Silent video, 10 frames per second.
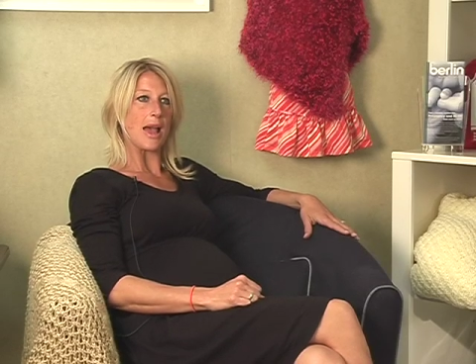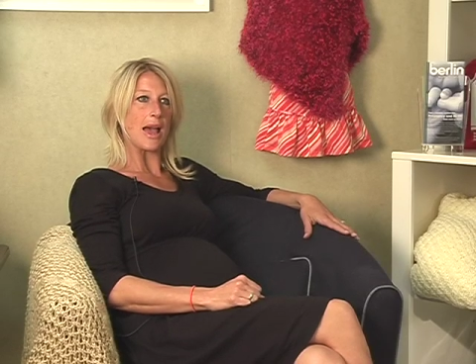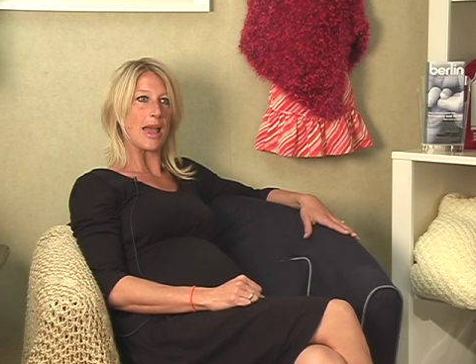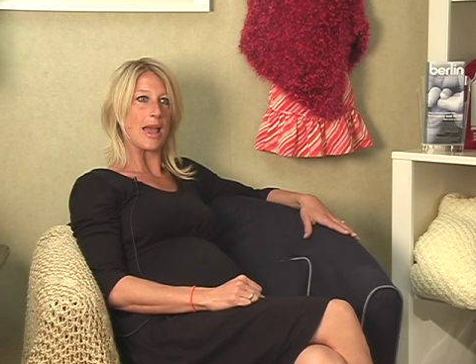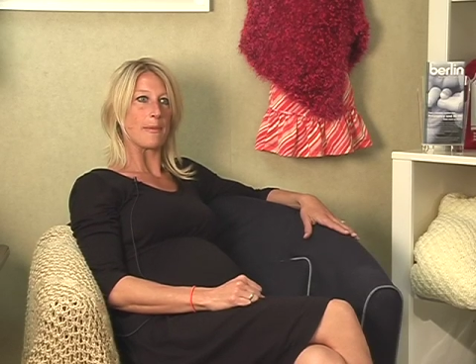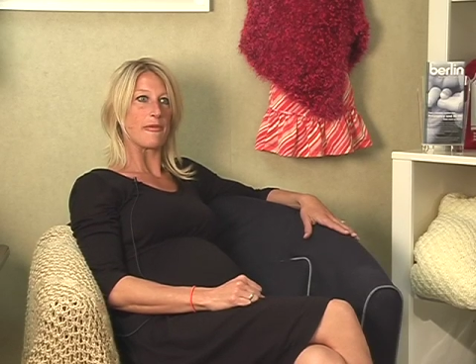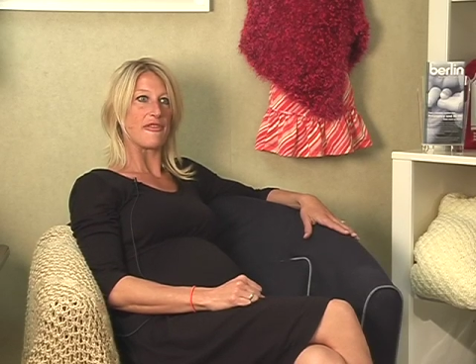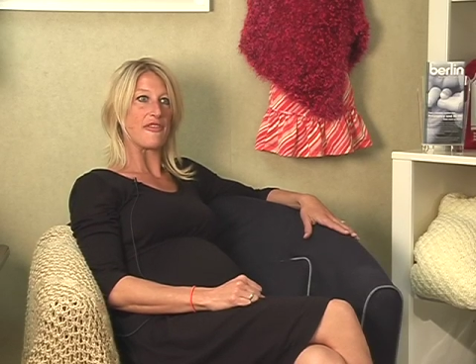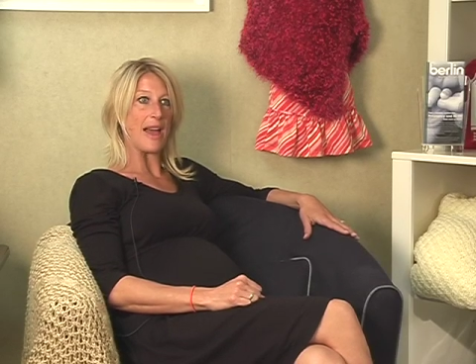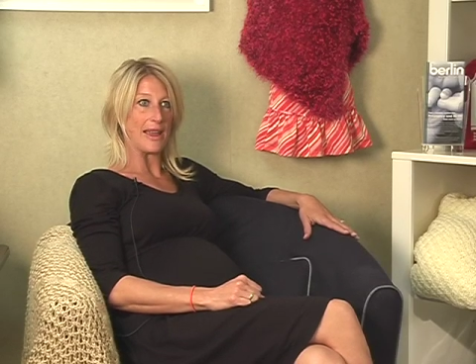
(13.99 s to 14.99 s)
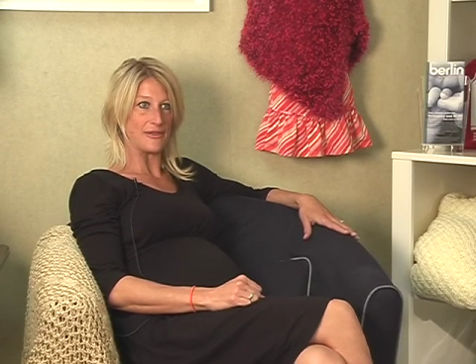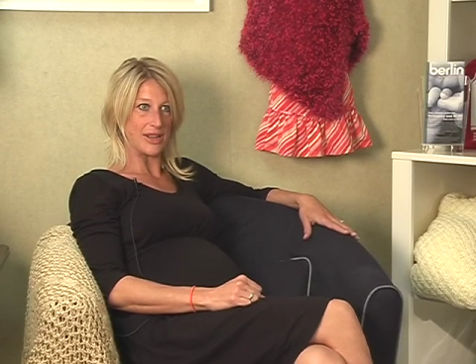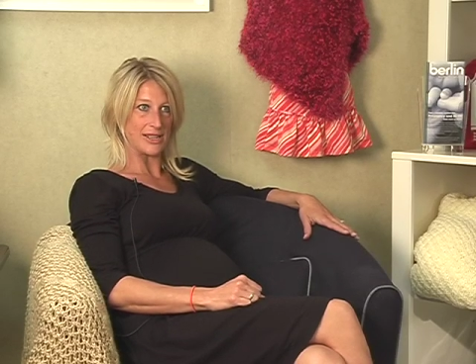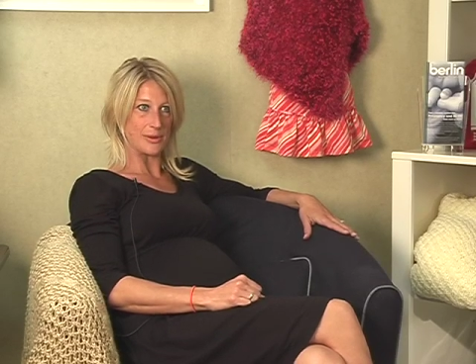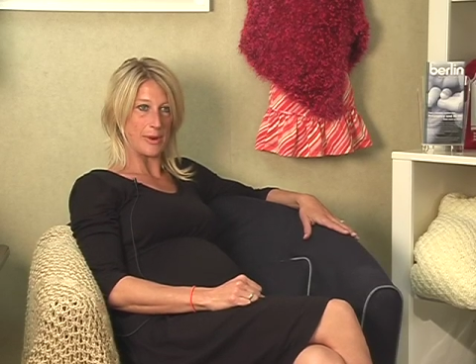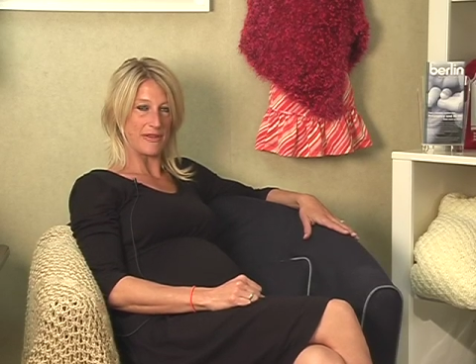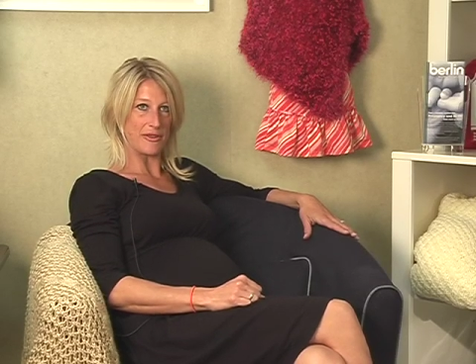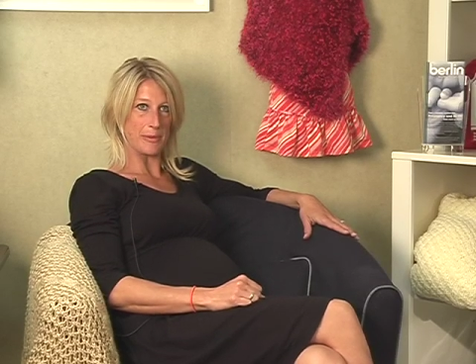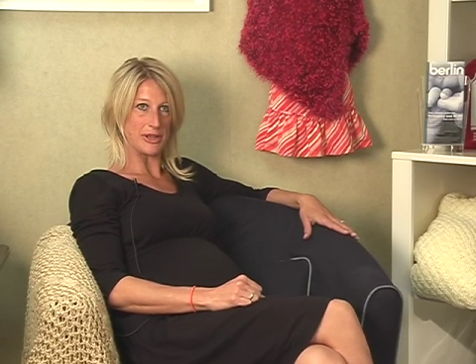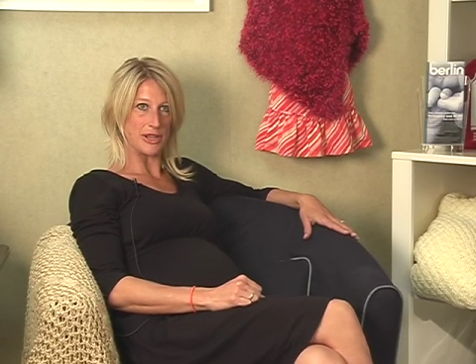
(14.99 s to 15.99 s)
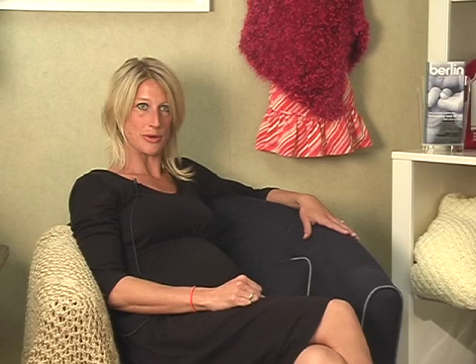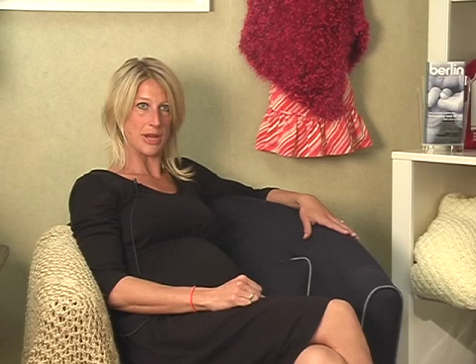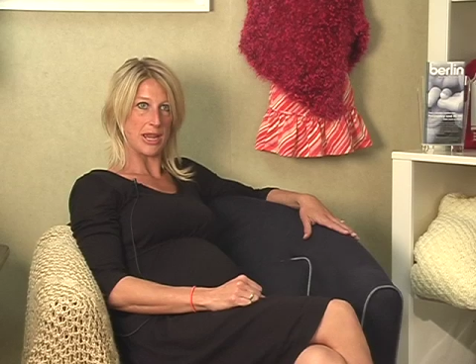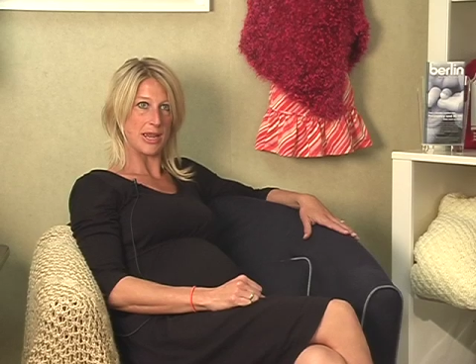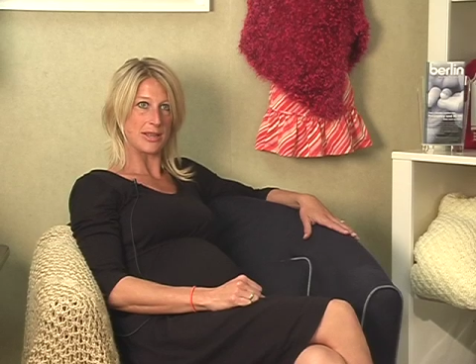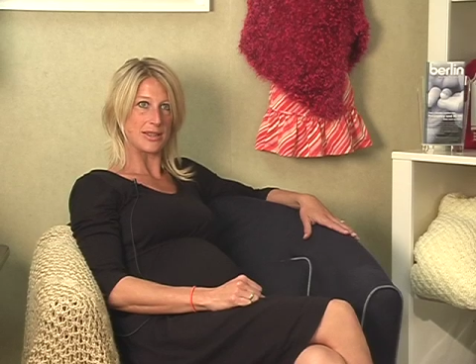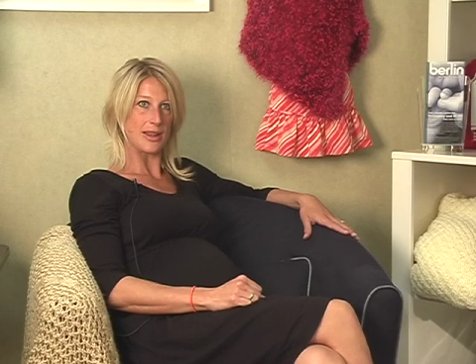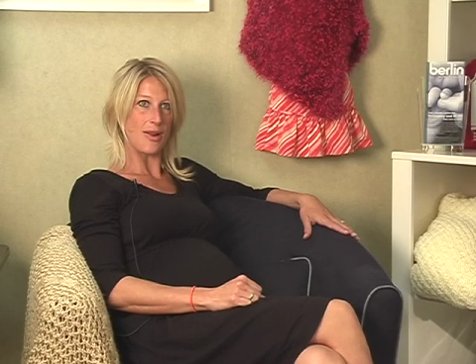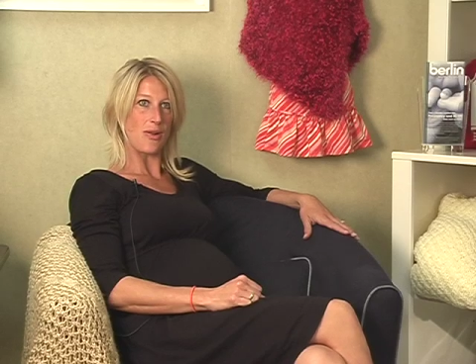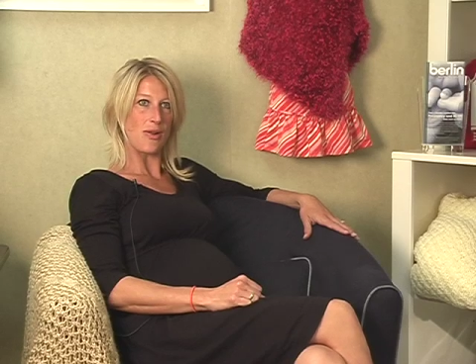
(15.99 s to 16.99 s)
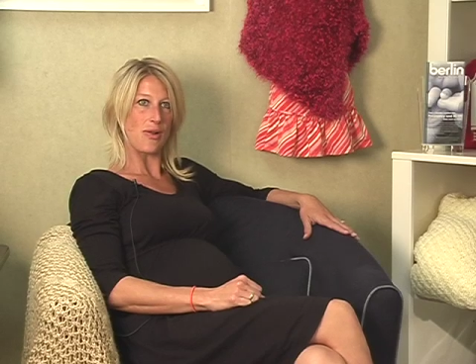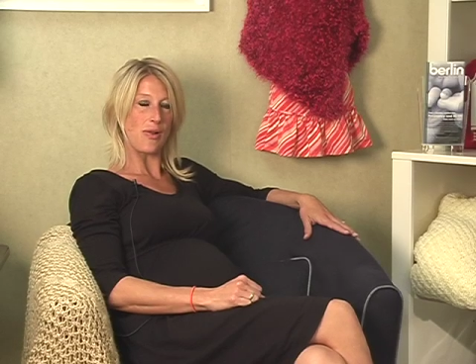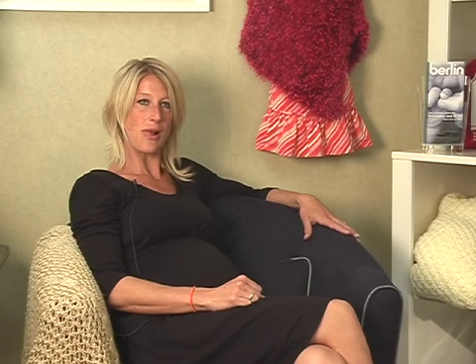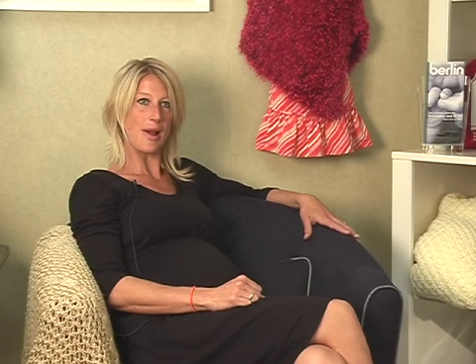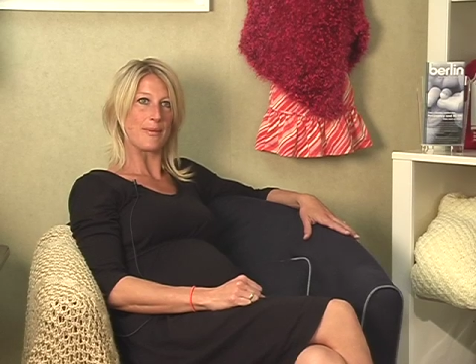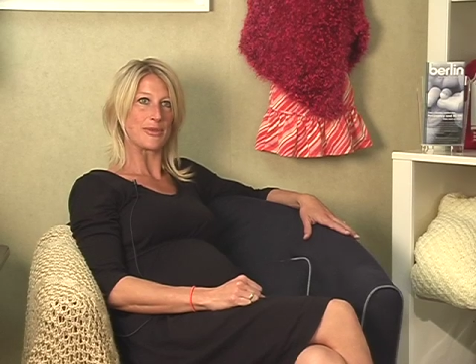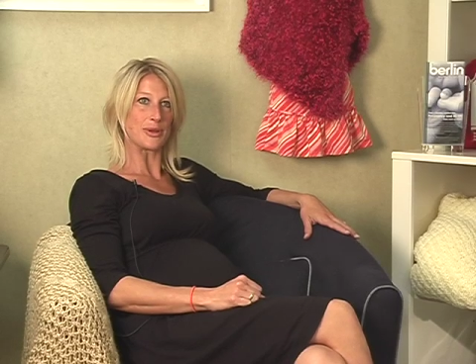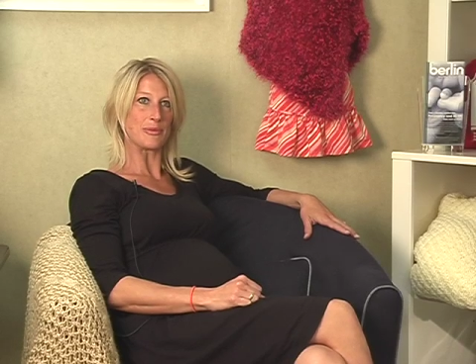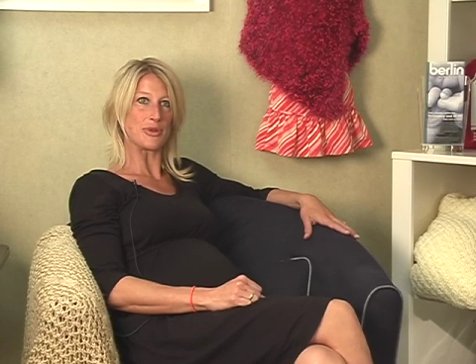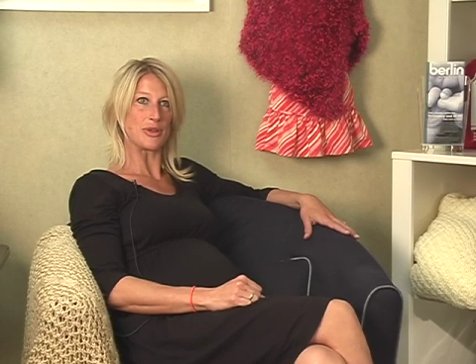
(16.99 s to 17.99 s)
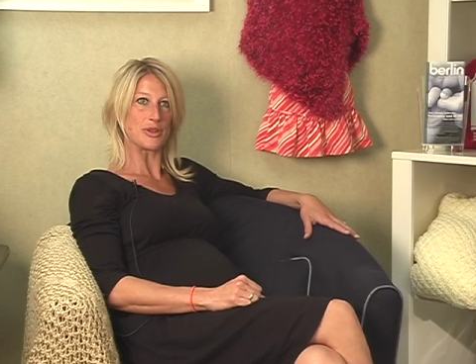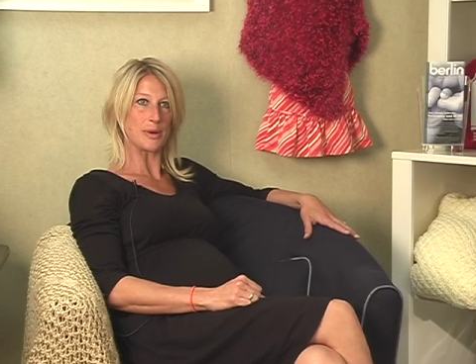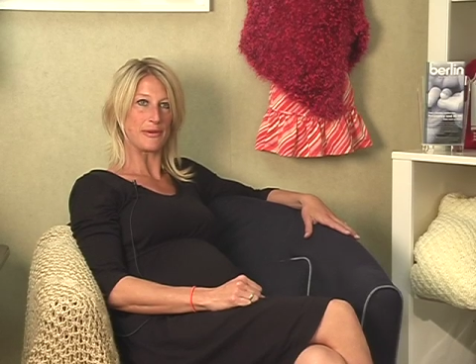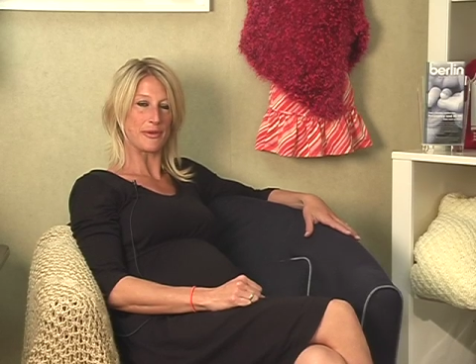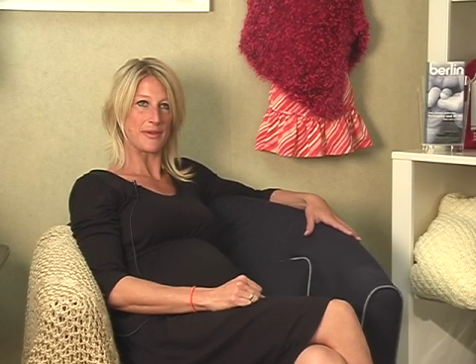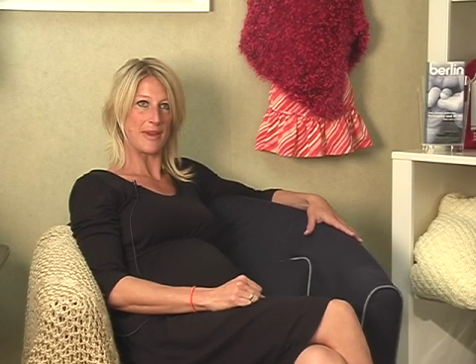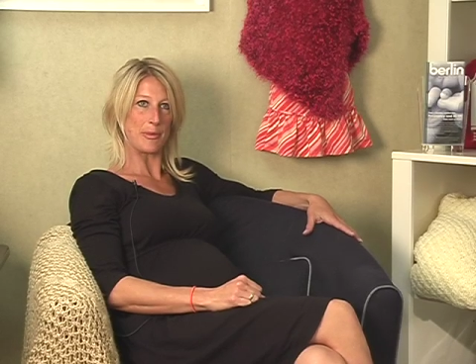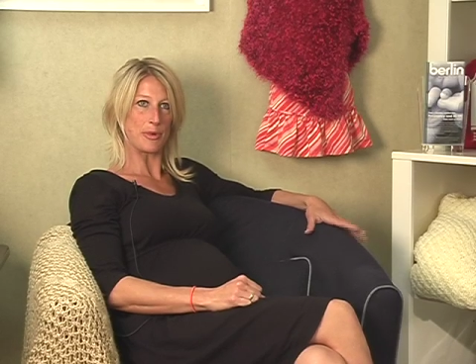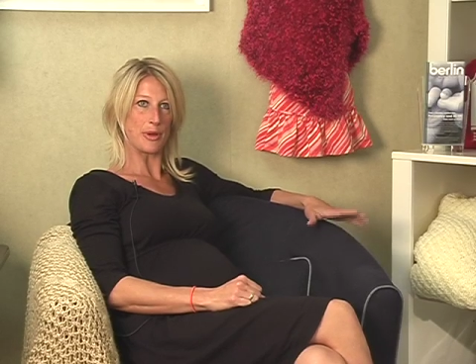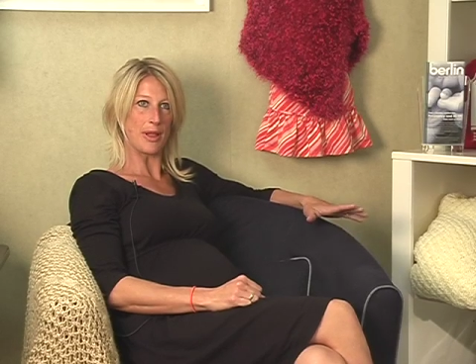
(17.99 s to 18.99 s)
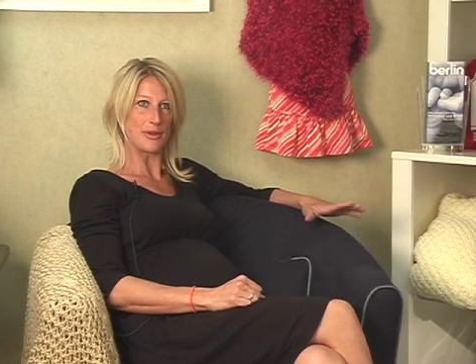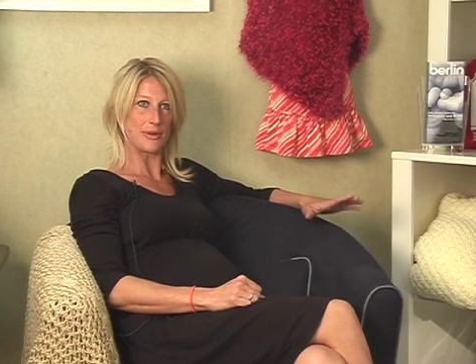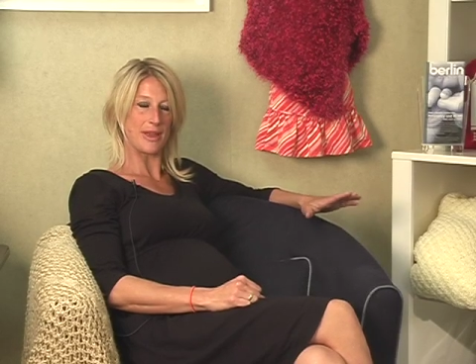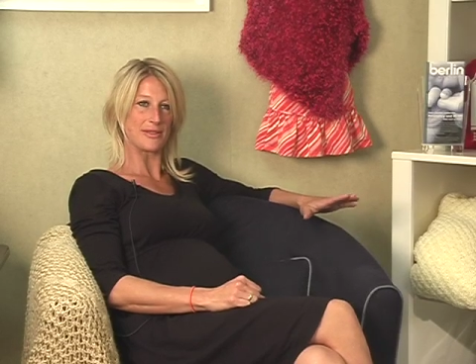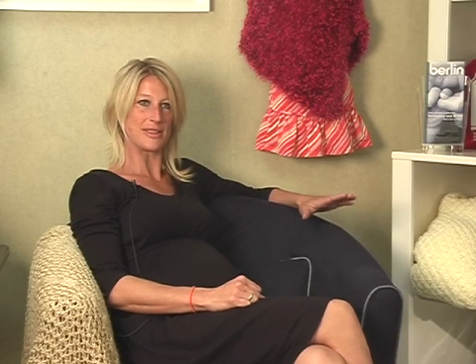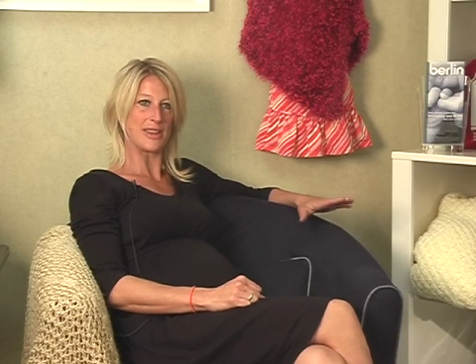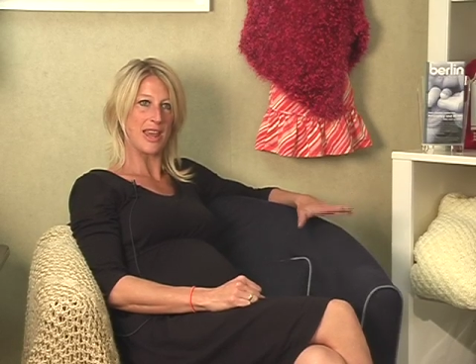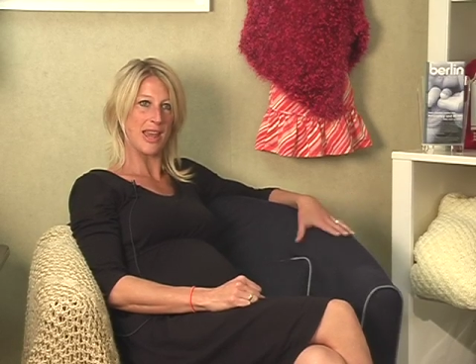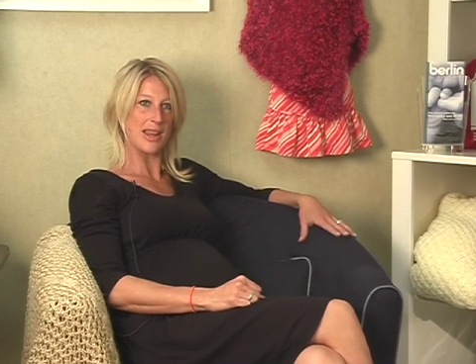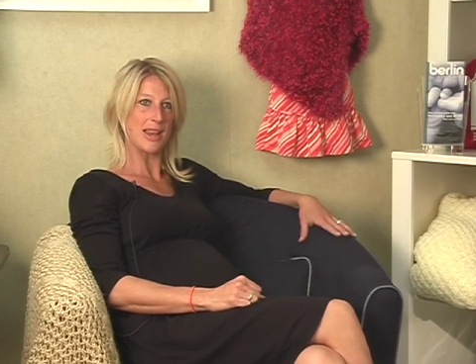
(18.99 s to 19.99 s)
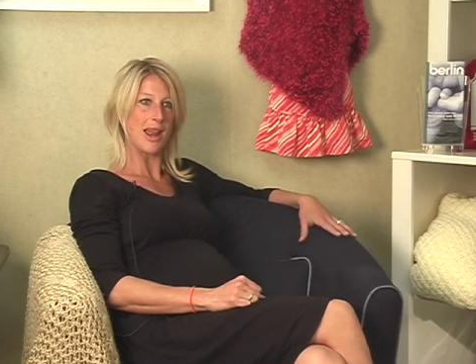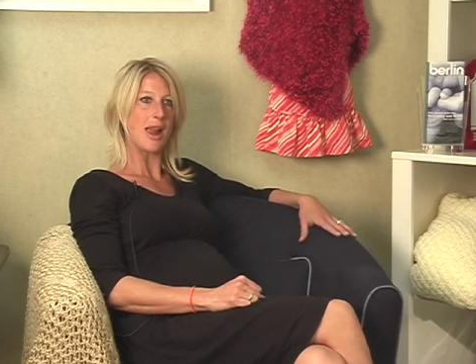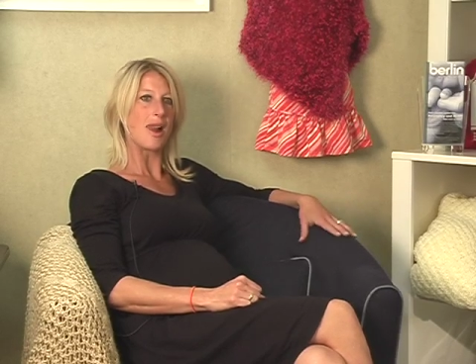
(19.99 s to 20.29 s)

I am 5 days away from my due date. So I'm due the 24th of April 2009.